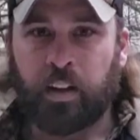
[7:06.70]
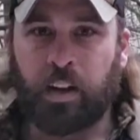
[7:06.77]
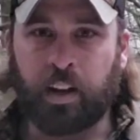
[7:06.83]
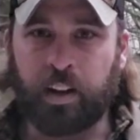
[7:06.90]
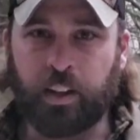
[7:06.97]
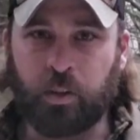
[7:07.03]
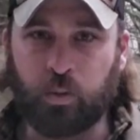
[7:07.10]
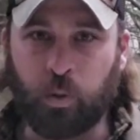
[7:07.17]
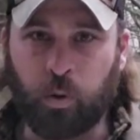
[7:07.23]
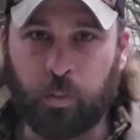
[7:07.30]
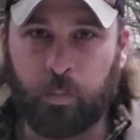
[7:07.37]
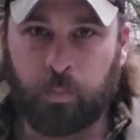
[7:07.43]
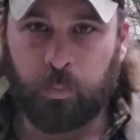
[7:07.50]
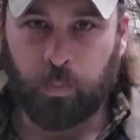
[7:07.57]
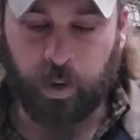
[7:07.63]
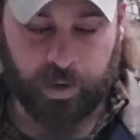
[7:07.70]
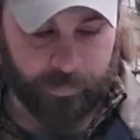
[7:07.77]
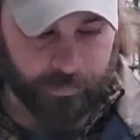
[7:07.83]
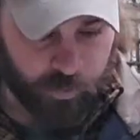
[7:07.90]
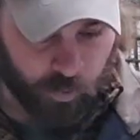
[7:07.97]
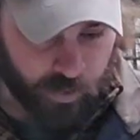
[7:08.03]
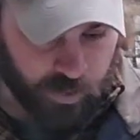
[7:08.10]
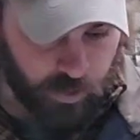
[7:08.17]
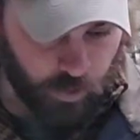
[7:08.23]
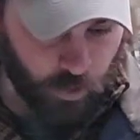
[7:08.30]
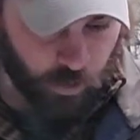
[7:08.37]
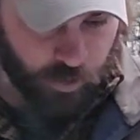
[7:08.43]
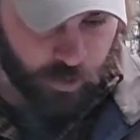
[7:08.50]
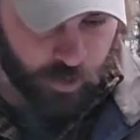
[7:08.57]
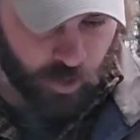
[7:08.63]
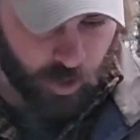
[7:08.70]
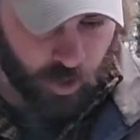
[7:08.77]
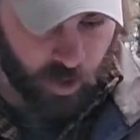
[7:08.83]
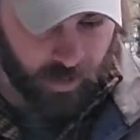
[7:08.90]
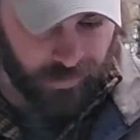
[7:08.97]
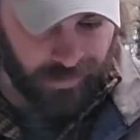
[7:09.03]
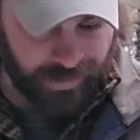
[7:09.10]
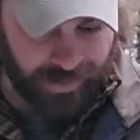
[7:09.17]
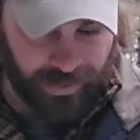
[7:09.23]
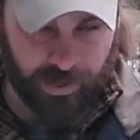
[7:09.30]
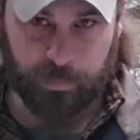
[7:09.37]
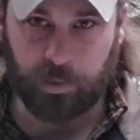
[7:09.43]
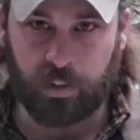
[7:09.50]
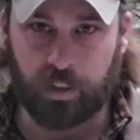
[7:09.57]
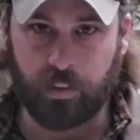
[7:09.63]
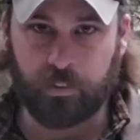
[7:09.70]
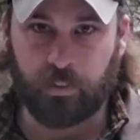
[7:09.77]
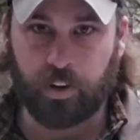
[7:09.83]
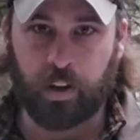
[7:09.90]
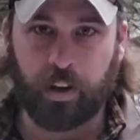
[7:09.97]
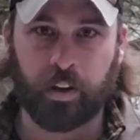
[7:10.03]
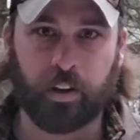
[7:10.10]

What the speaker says: Cutting tool, right? So this is a Kershaw Link, I believe.